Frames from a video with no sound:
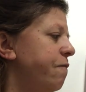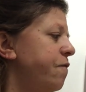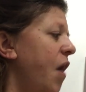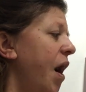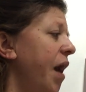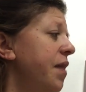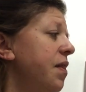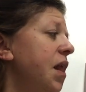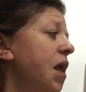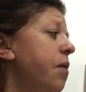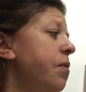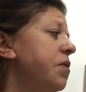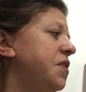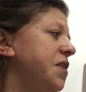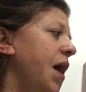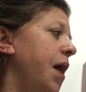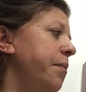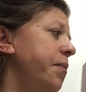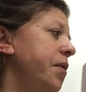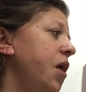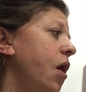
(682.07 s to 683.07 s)
Finally, it was
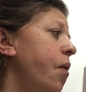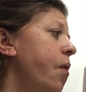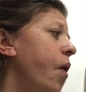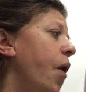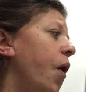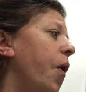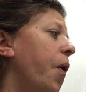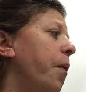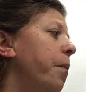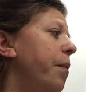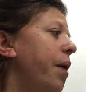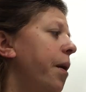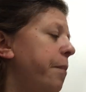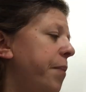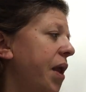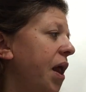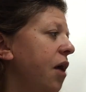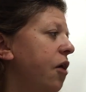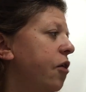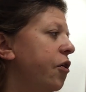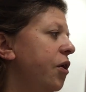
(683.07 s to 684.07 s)
time to go home,
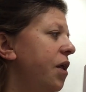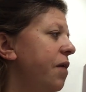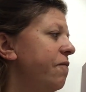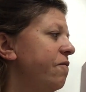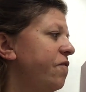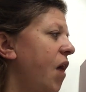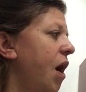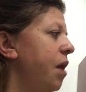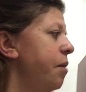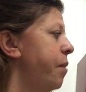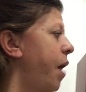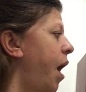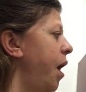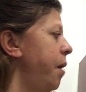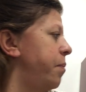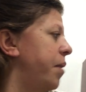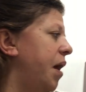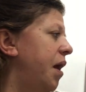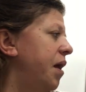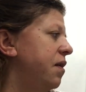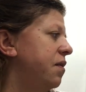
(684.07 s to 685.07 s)
but I couldn't find
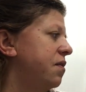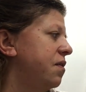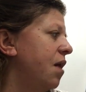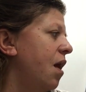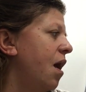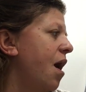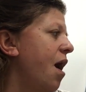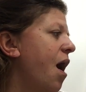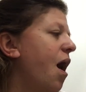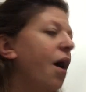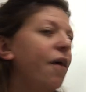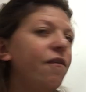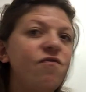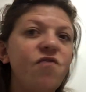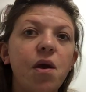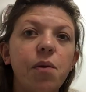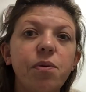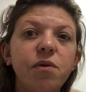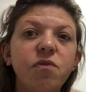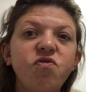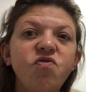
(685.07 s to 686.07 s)
my bus.
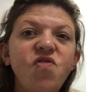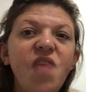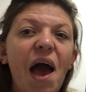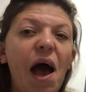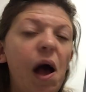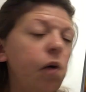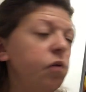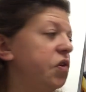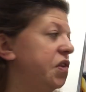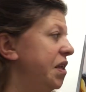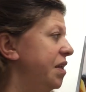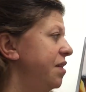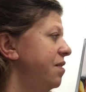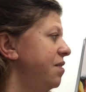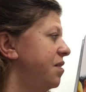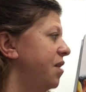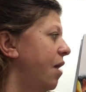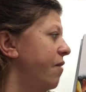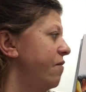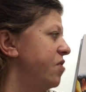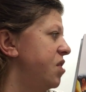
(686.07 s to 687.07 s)
There were
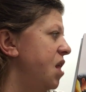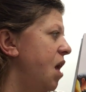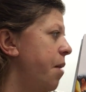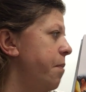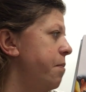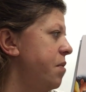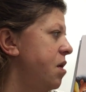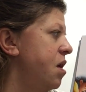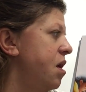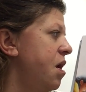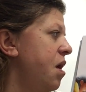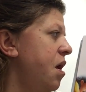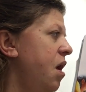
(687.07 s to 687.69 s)
thousands of them.